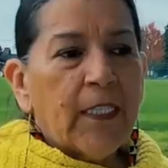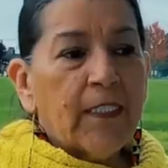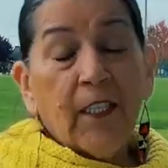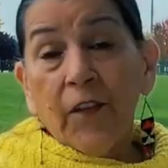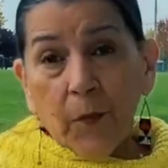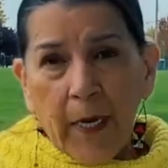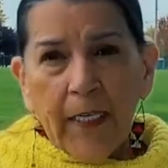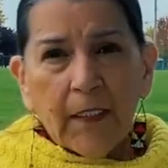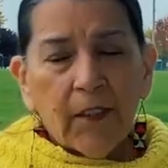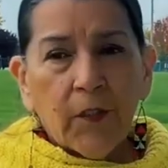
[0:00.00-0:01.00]
it as a
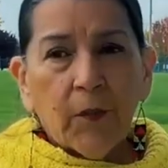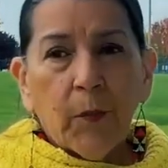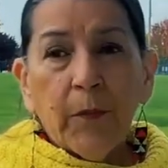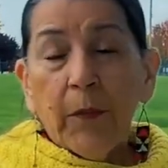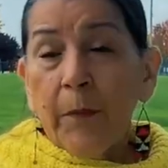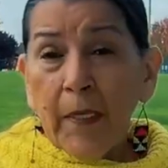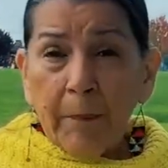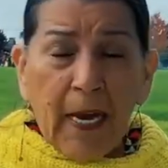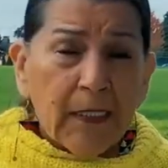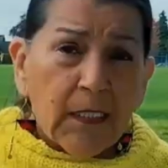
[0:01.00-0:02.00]
thread. So we would make
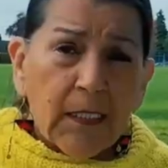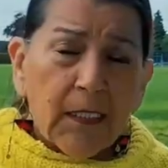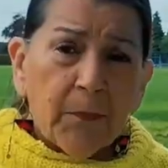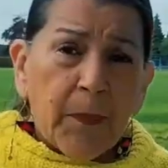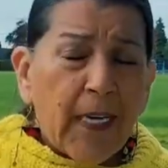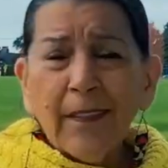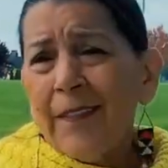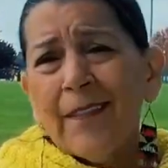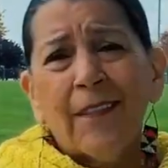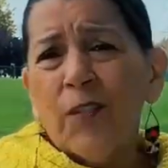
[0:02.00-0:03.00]
baskets
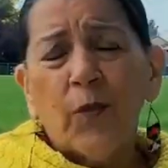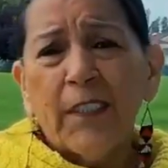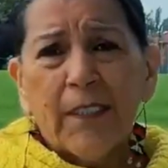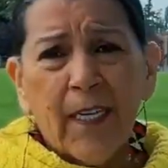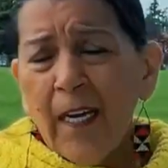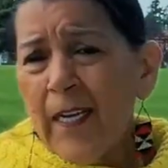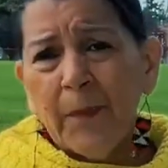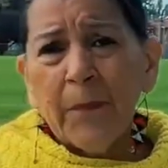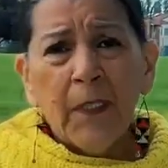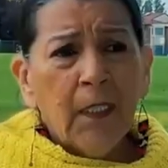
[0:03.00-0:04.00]
as old as
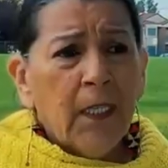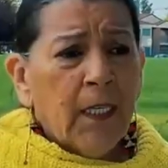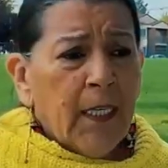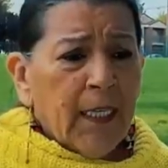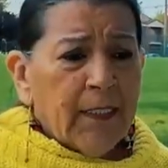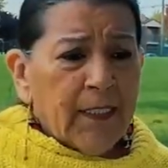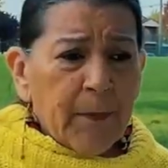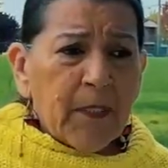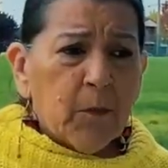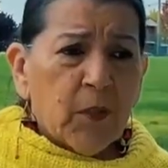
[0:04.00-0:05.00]
time. And
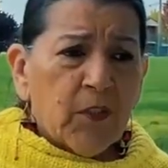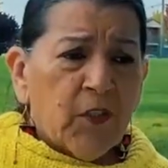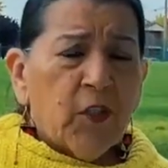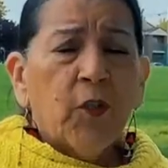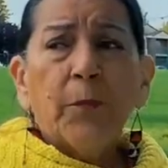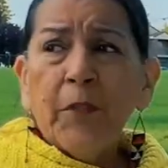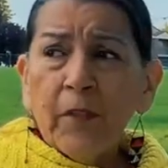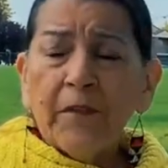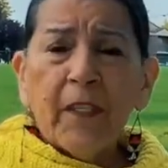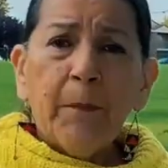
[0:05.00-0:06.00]
some of them were so
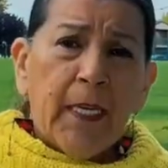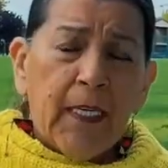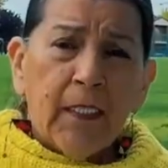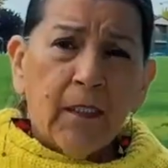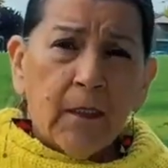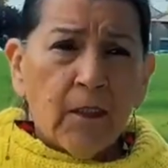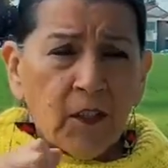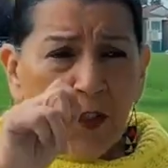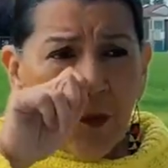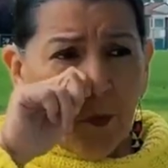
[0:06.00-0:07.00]
beautifully made and
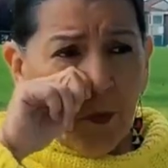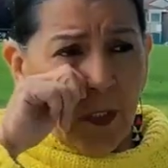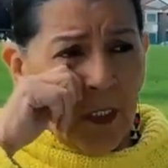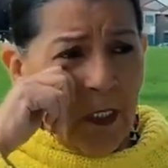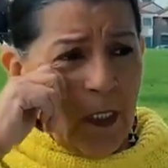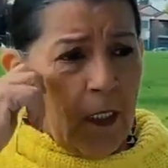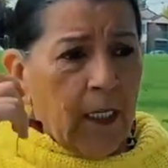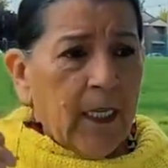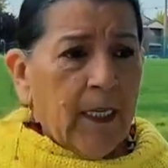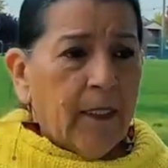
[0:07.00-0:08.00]
so
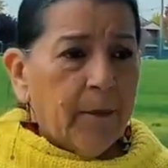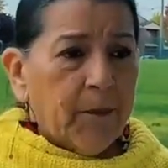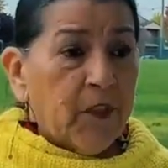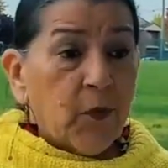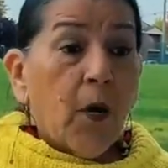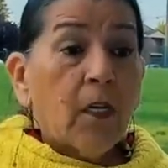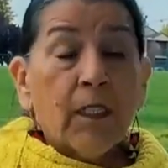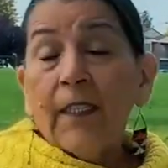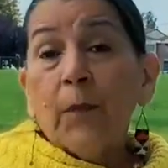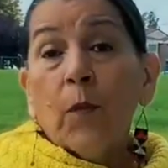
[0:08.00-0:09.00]
strong
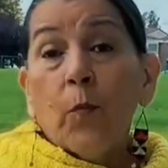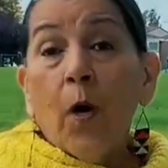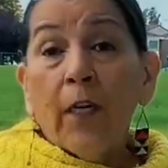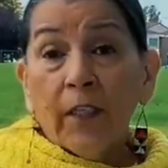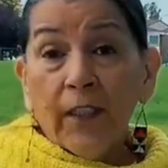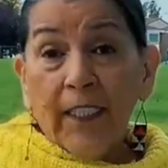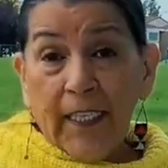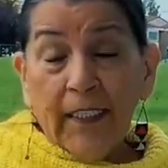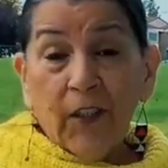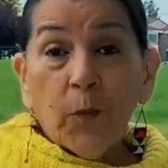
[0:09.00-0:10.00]
that they were
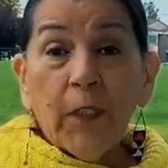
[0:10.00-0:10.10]
watertight, so